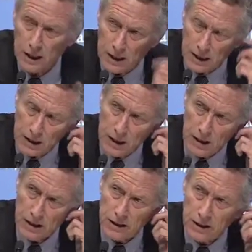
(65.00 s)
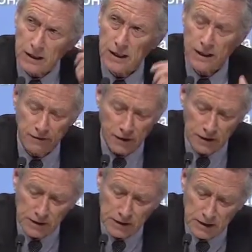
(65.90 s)
and here,
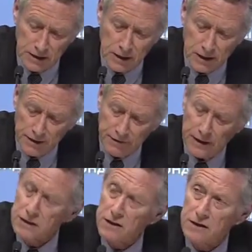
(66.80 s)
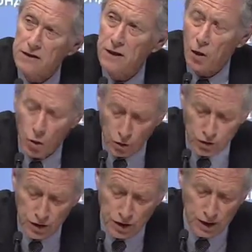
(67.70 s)
Our advice still
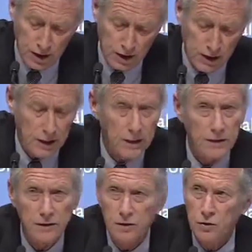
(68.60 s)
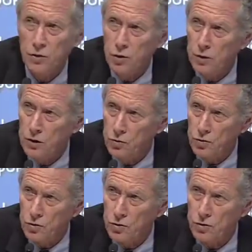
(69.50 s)
holds. Don't do it too
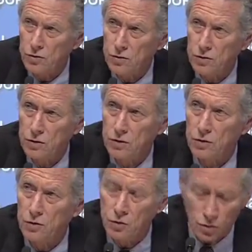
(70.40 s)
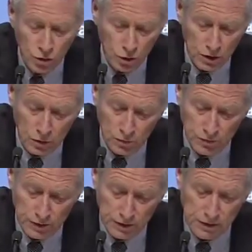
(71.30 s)
slow. Don't do it too
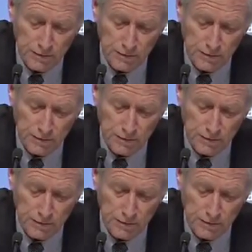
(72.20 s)
fast.